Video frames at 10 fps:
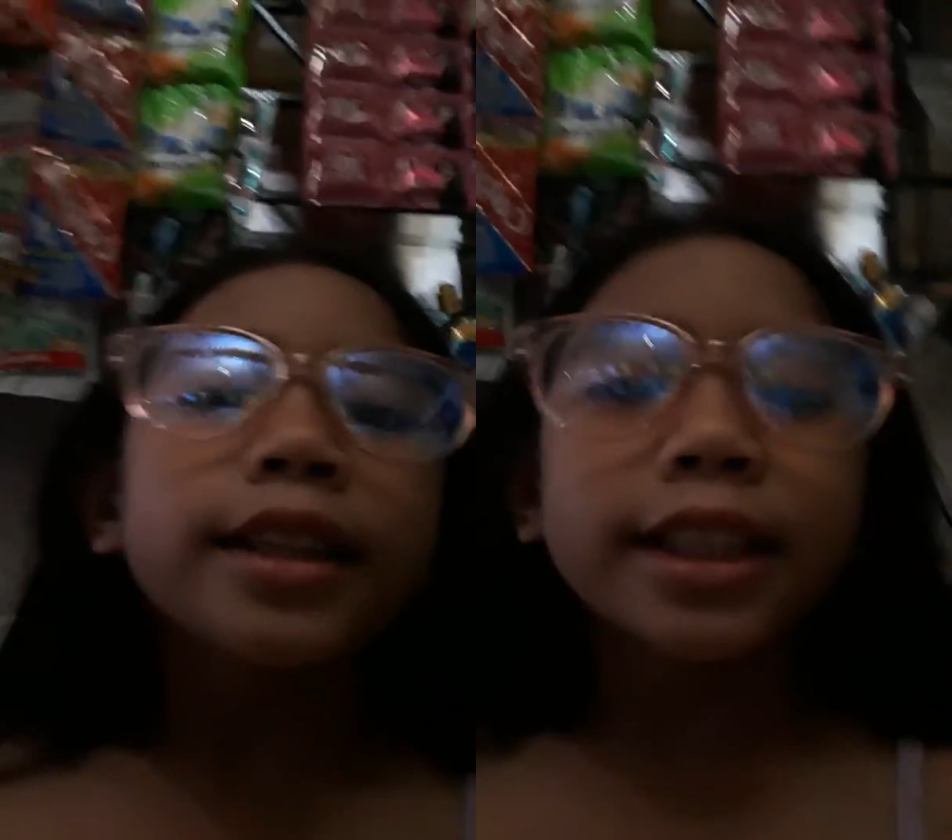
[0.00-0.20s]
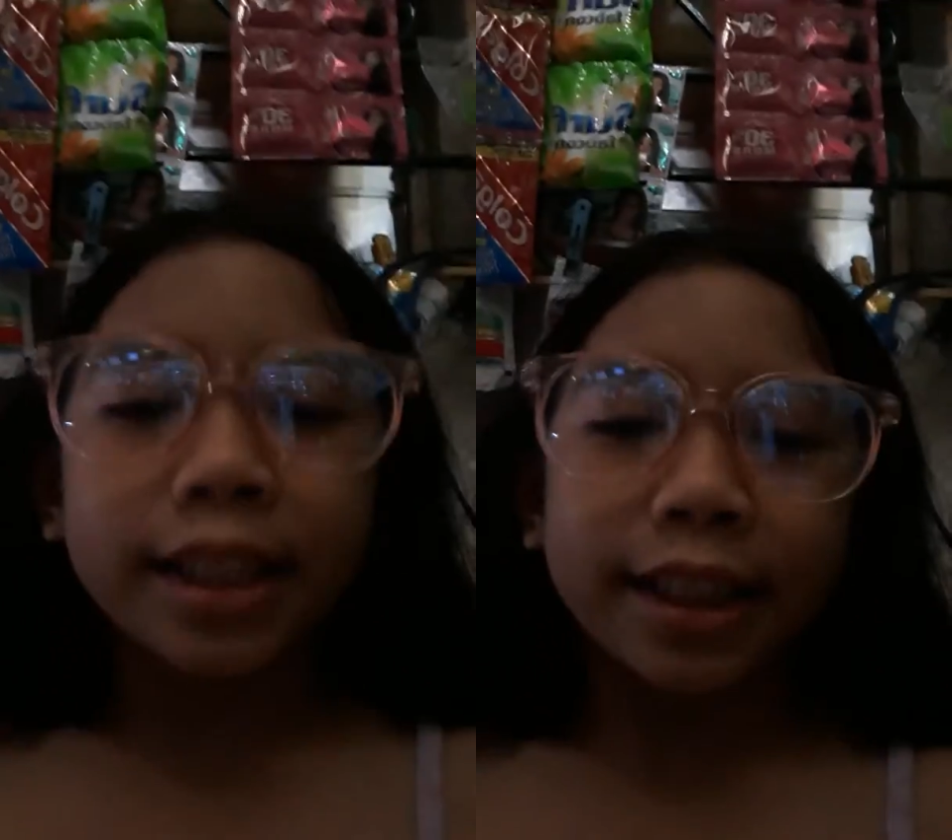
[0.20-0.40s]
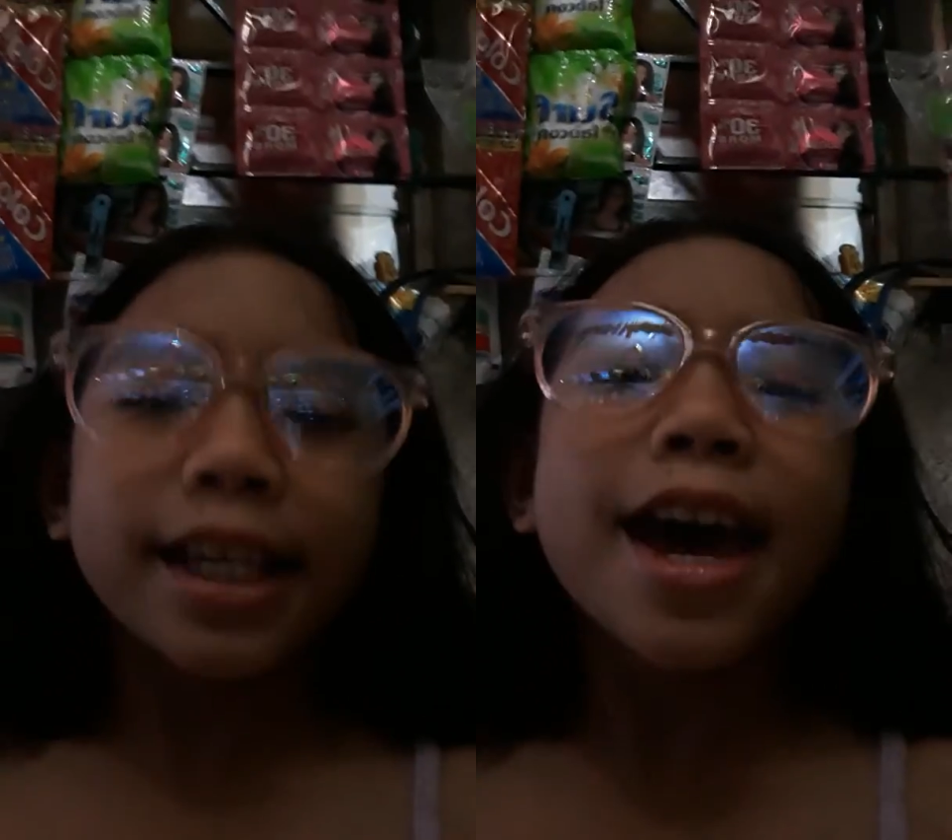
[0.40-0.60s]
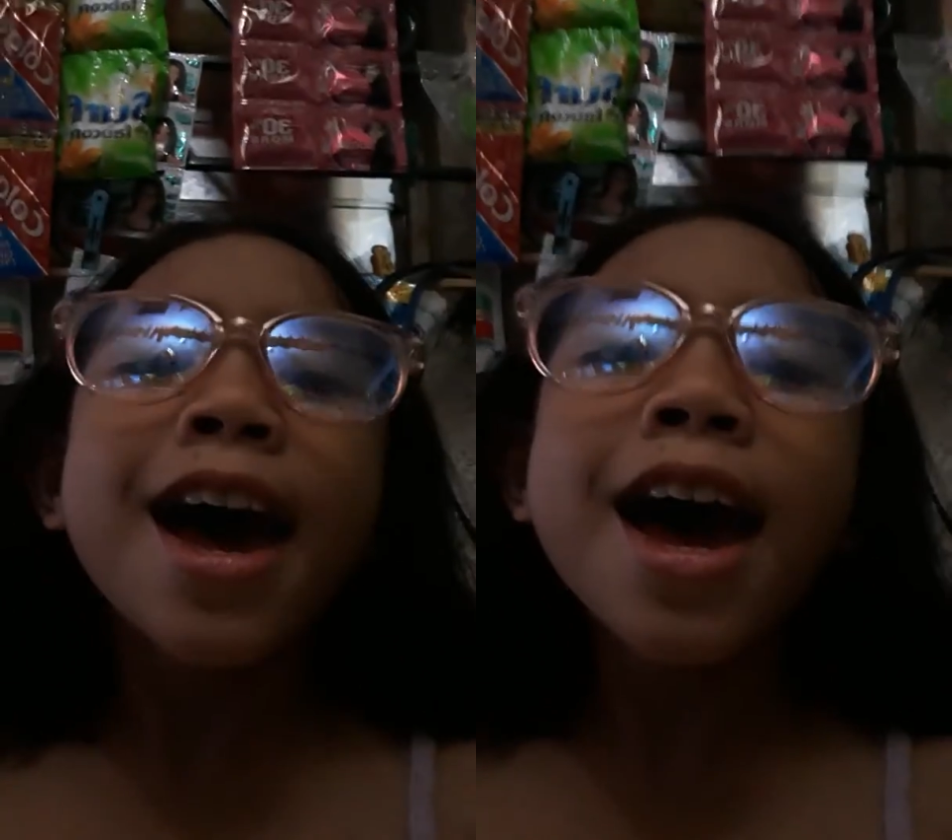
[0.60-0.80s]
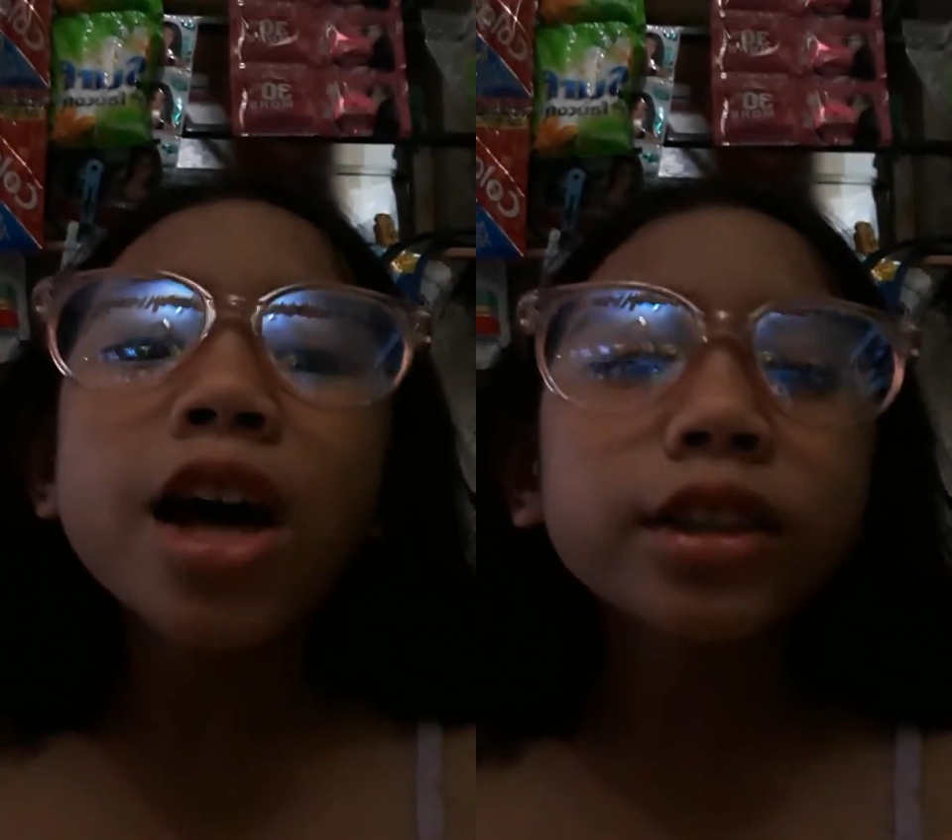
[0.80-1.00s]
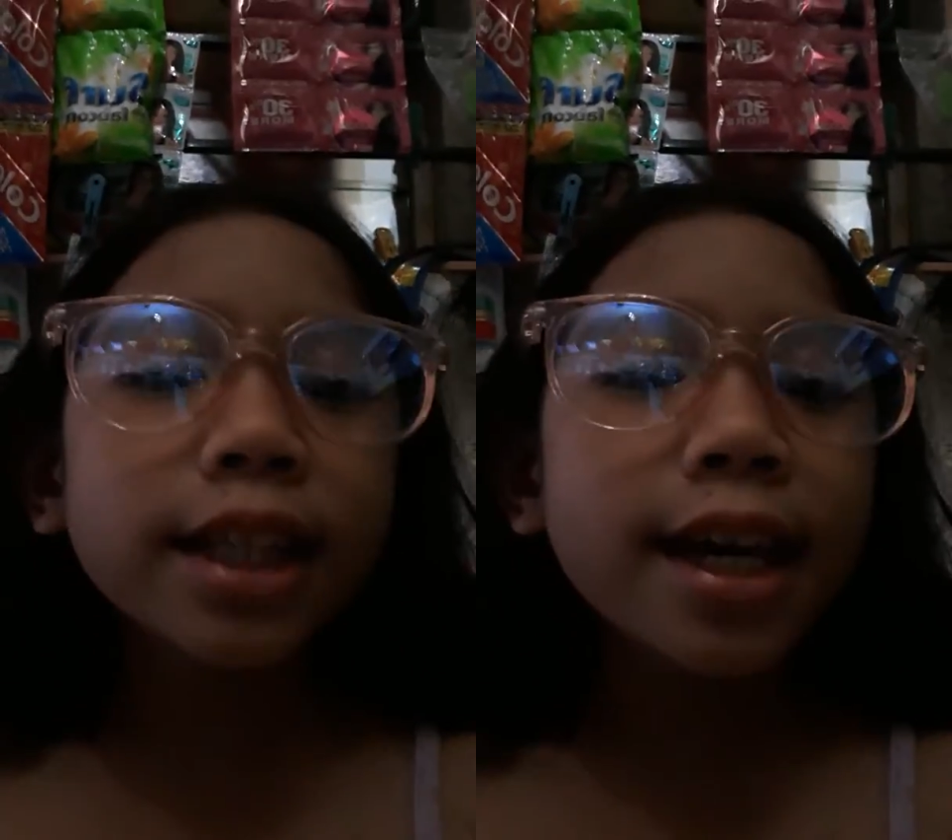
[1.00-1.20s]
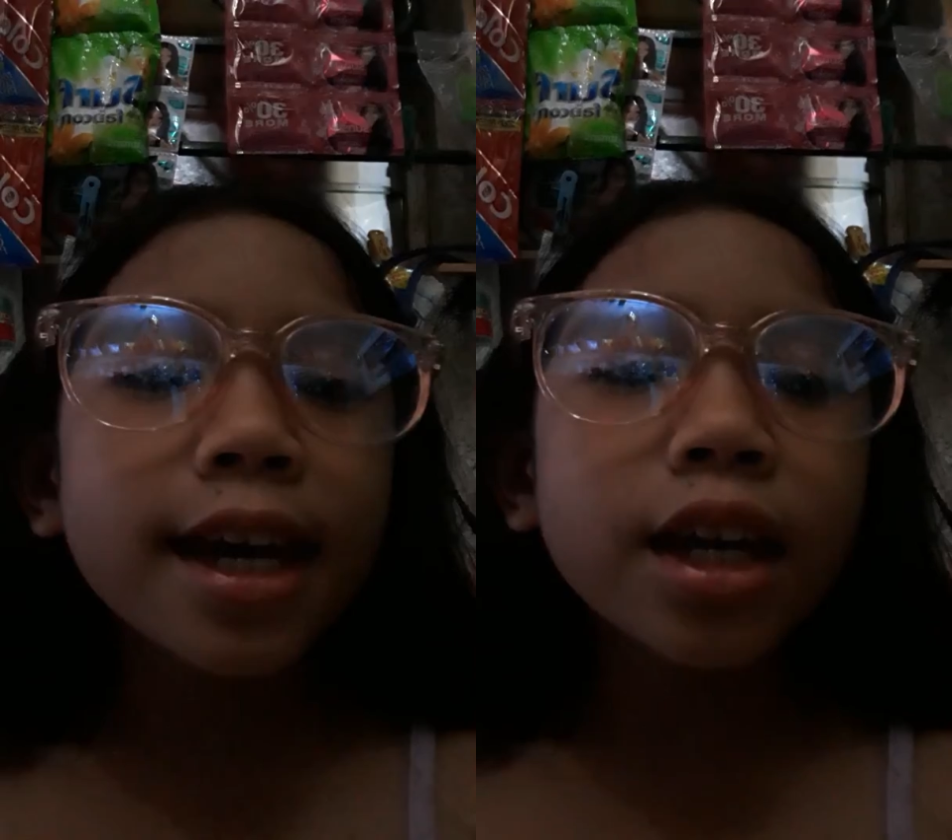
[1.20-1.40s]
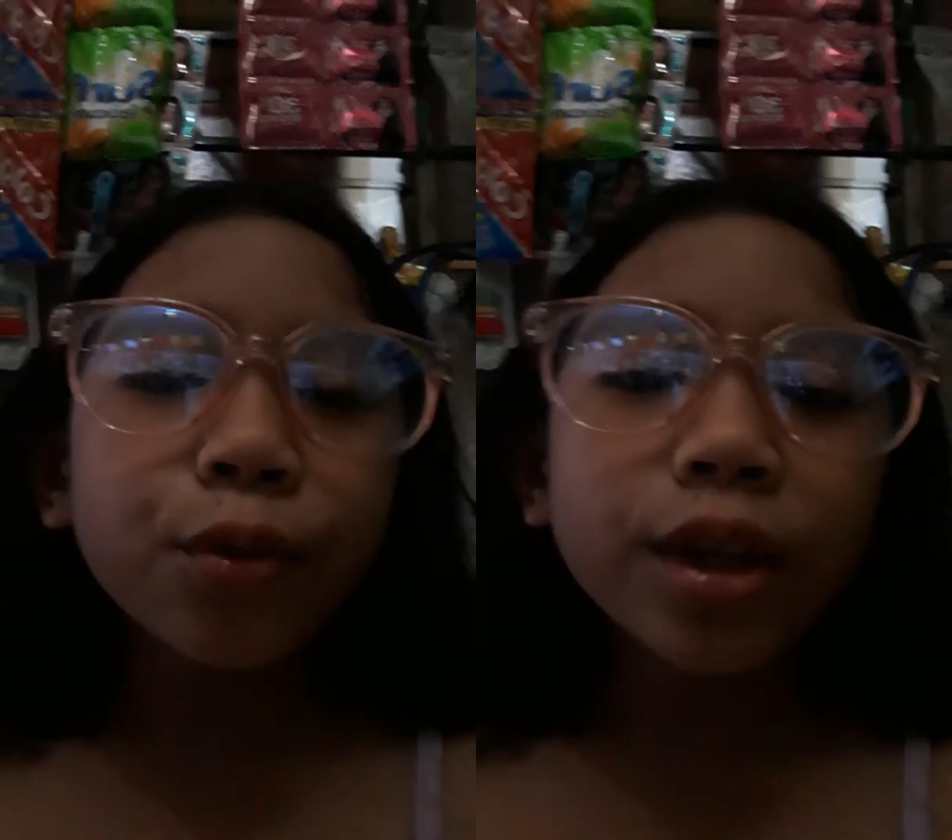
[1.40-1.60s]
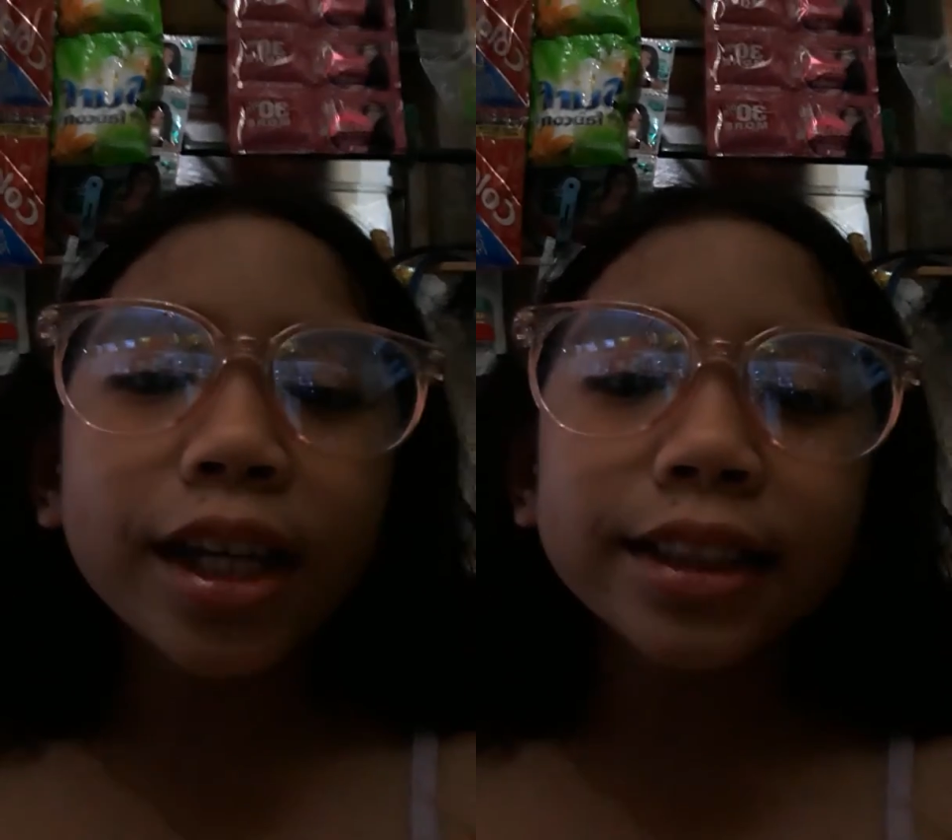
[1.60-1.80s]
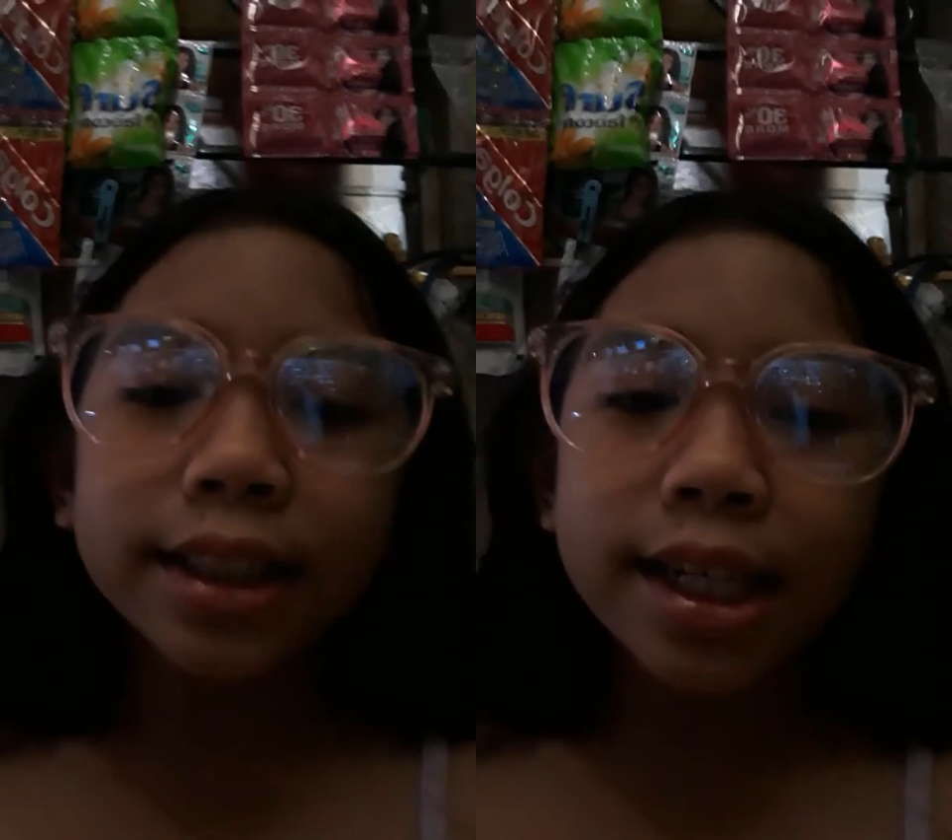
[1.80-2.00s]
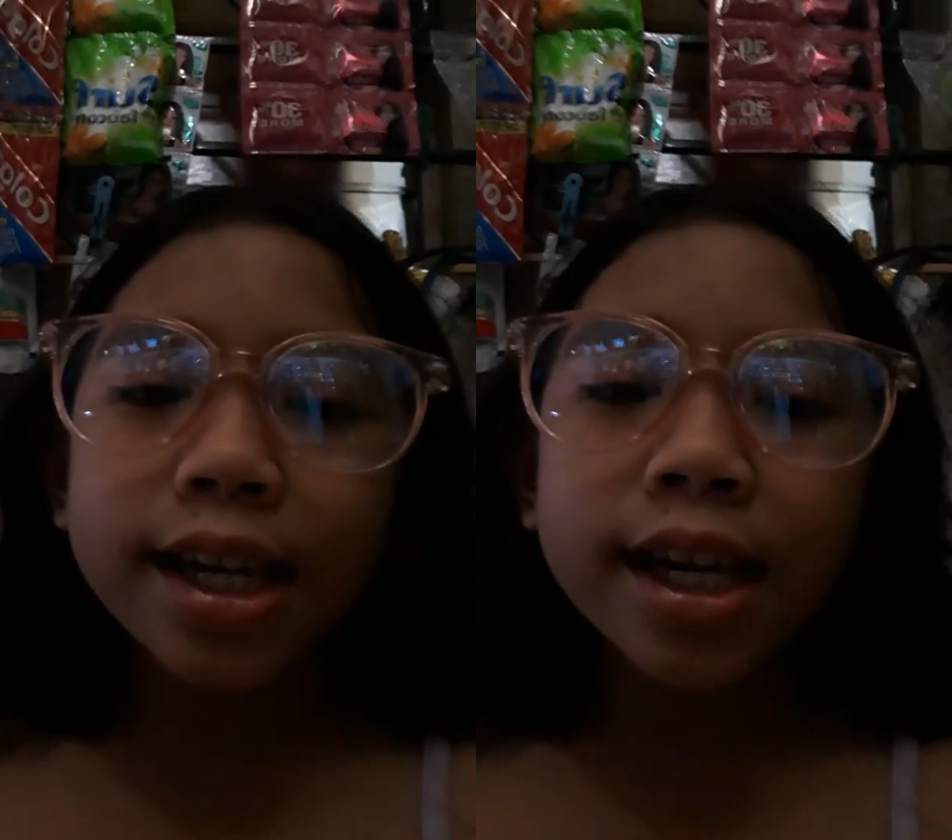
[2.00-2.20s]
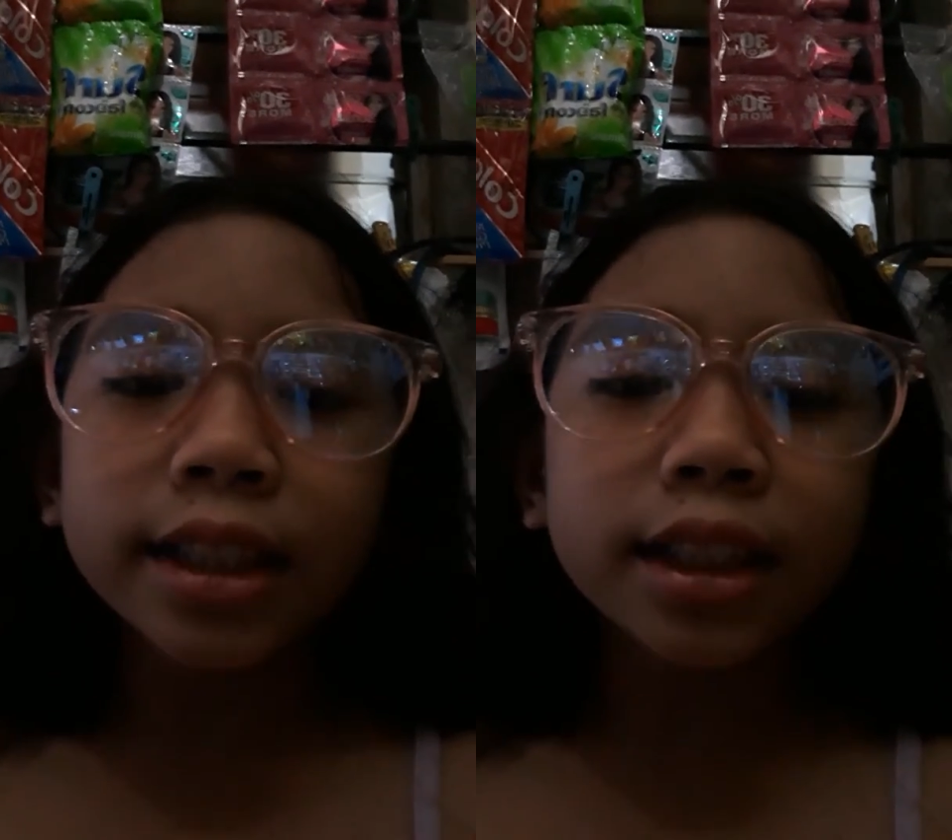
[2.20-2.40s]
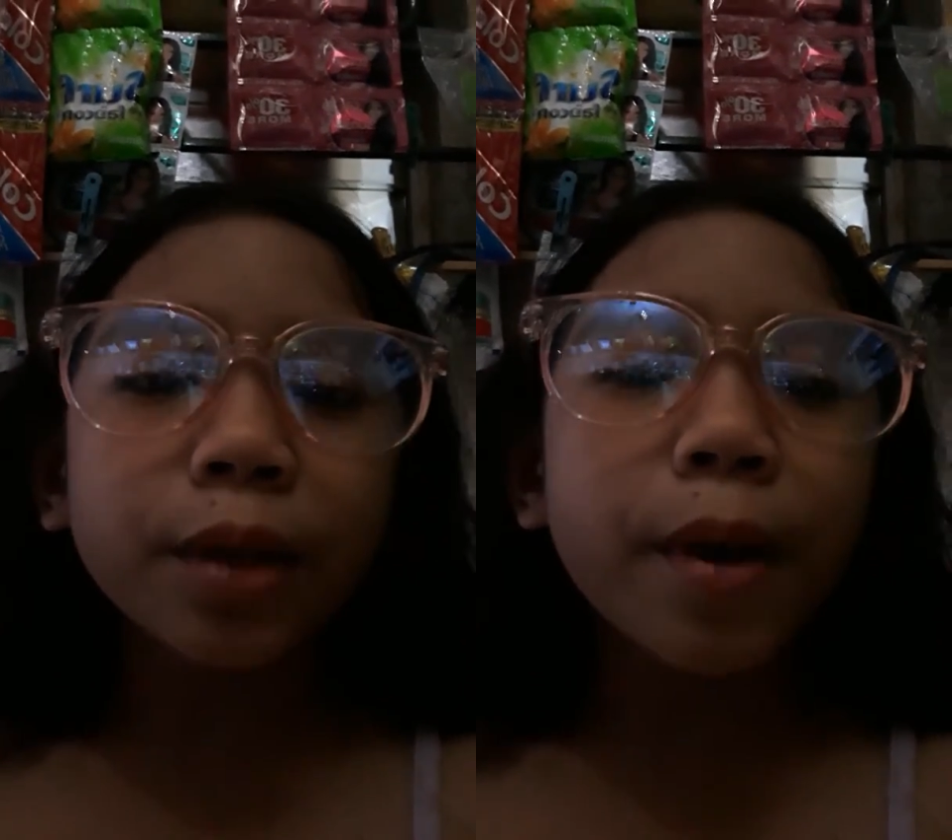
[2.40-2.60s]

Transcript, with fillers: There's a thousand reasons that